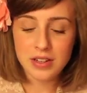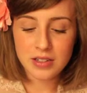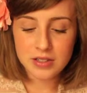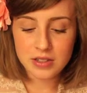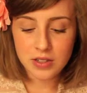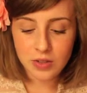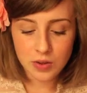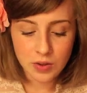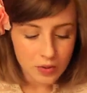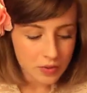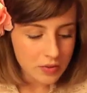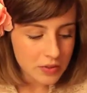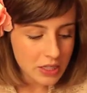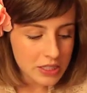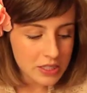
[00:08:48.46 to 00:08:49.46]
So
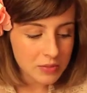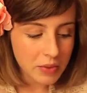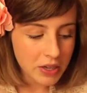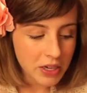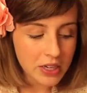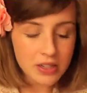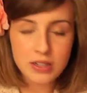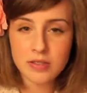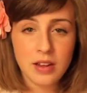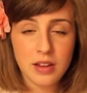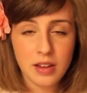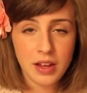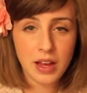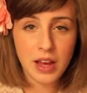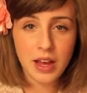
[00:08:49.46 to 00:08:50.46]
that's about it,
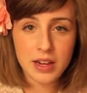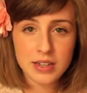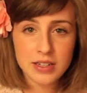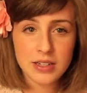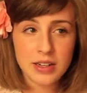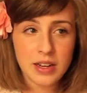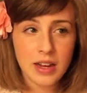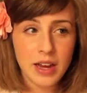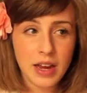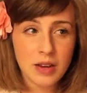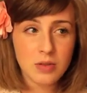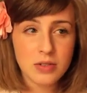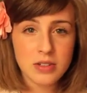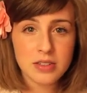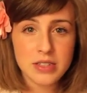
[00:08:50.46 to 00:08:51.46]
and
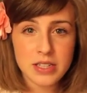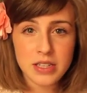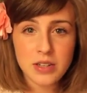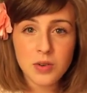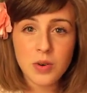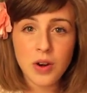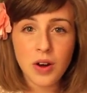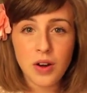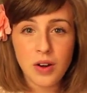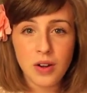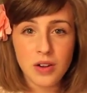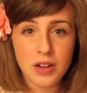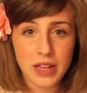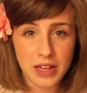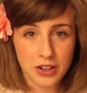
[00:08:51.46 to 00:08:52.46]
I will see you
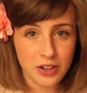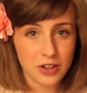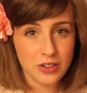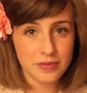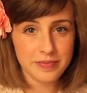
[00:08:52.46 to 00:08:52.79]
all later.